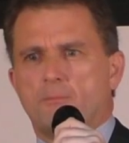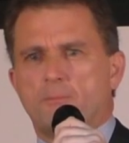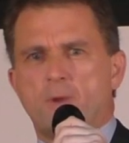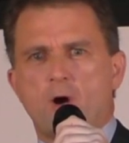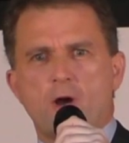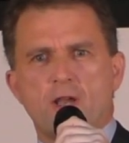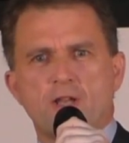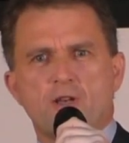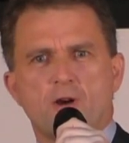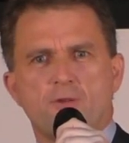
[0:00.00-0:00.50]

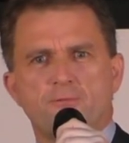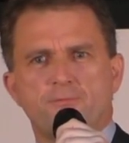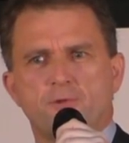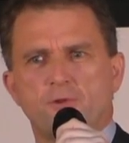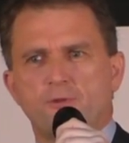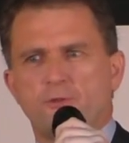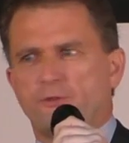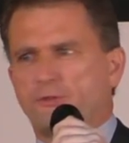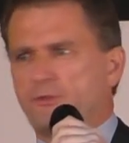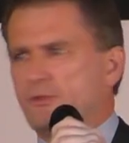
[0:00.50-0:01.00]
party
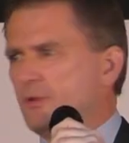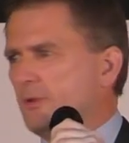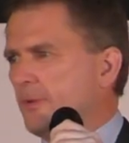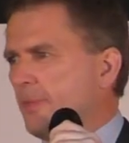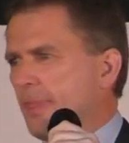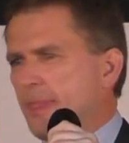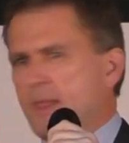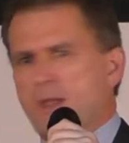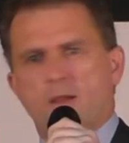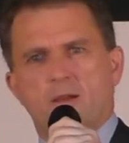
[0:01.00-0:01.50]
conference,
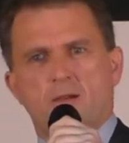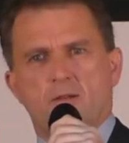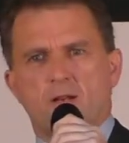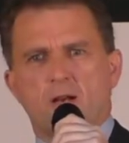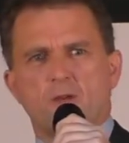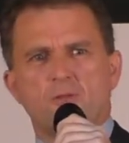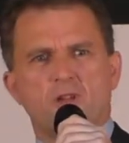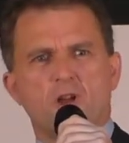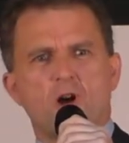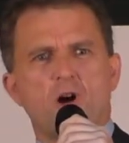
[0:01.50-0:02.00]
you
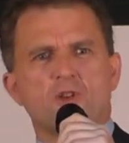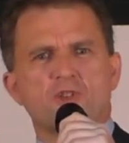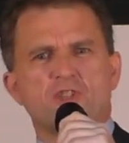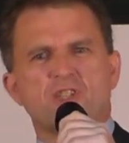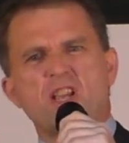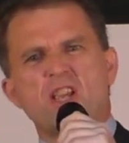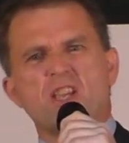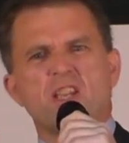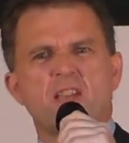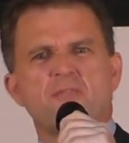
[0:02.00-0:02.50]
know,
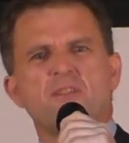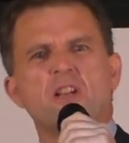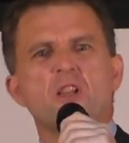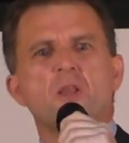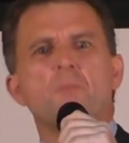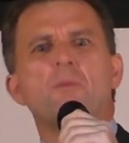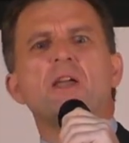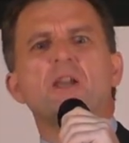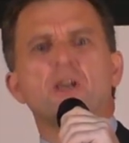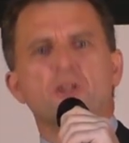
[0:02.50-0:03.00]
larging it and giving it
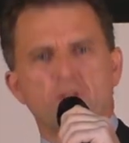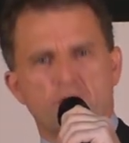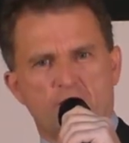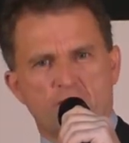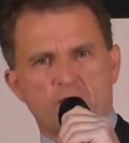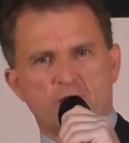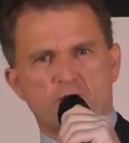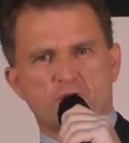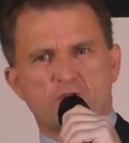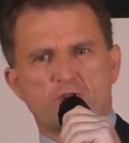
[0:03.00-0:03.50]
the big
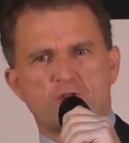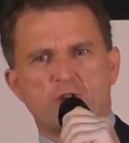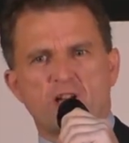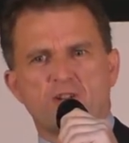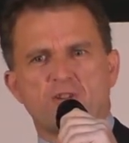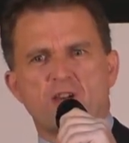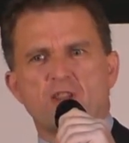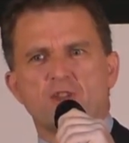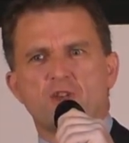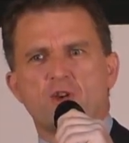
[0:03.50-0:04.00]
one,
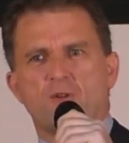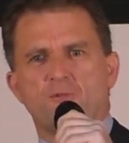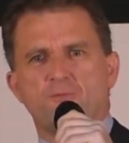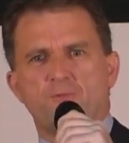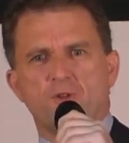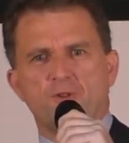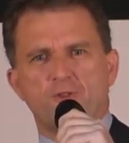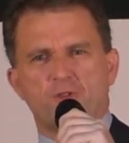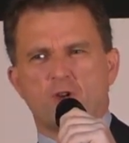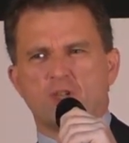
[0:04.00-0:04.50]
strutting around the
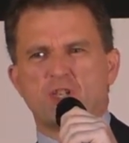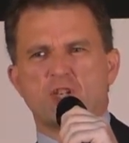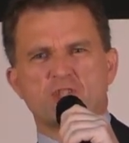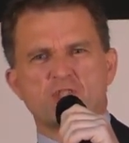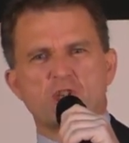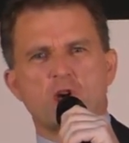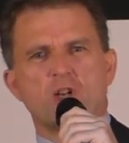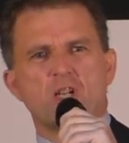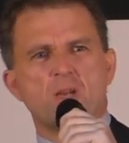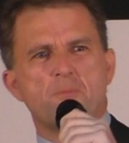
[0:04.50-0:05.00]
conference like your
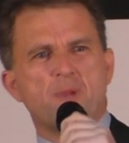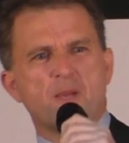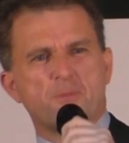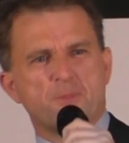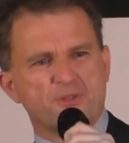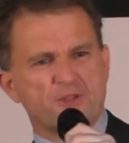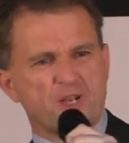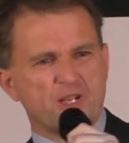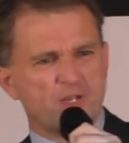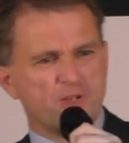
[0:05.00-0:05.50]
Charlie Big
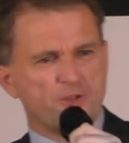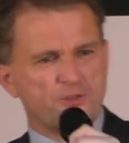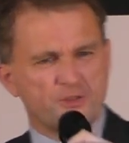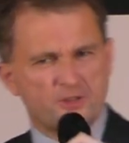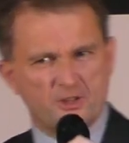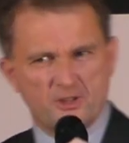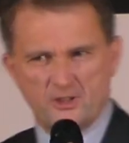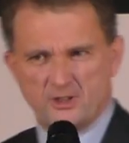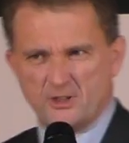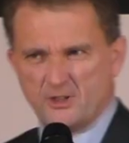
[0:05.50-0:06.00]

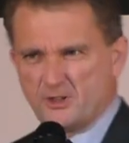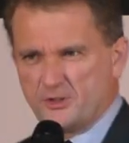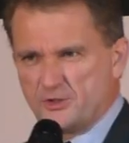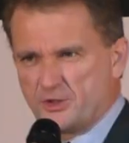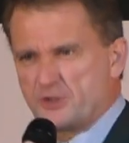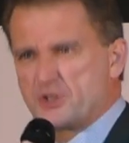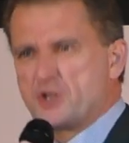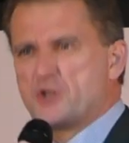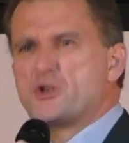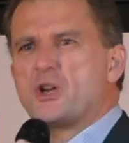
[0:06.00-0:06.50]
Potatoes,
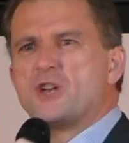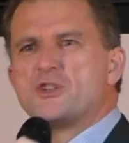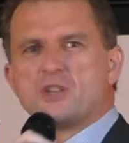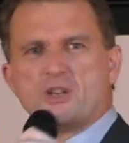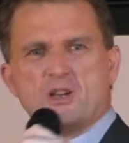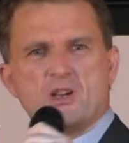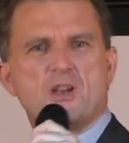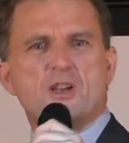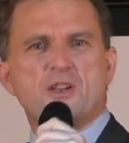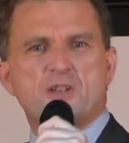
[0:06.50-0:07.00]
just because you
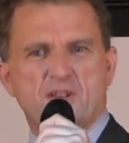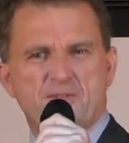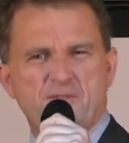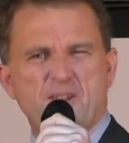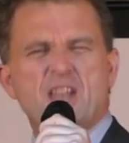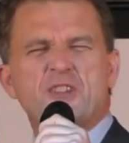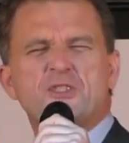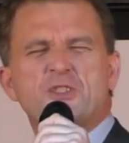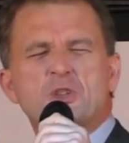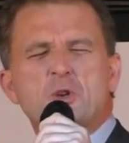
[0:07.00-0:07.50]
had your
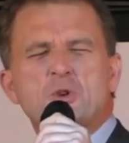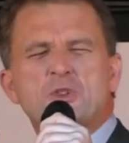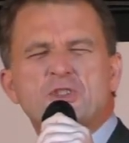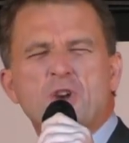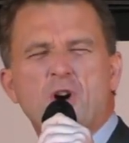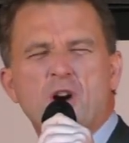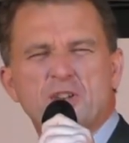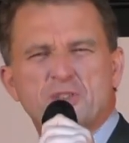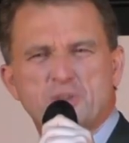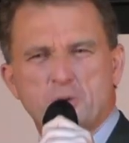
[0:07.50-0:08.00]
fancy new
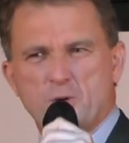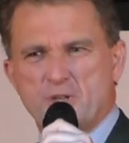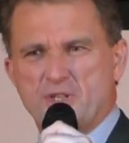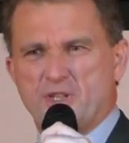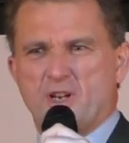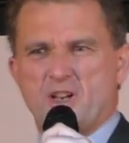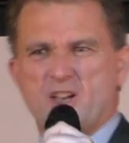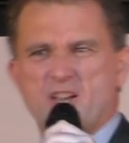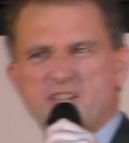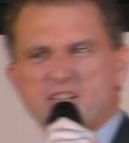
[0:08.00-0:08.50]
title and
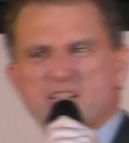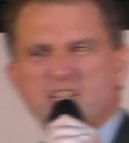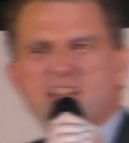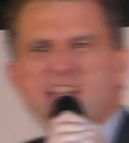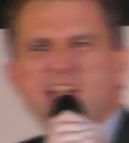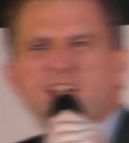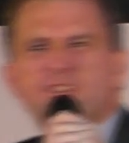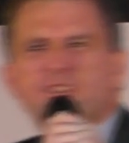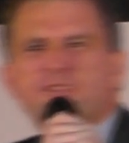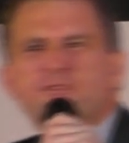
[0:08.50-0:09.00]
your
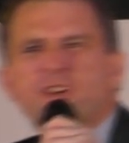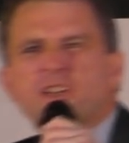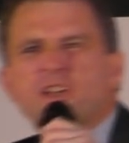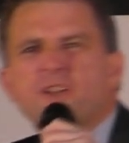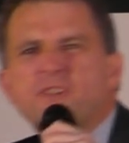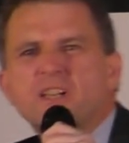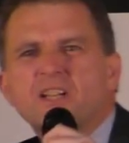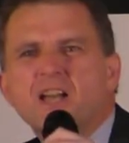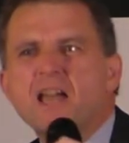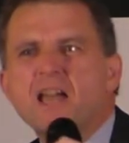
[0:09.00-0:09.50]
letters in front of your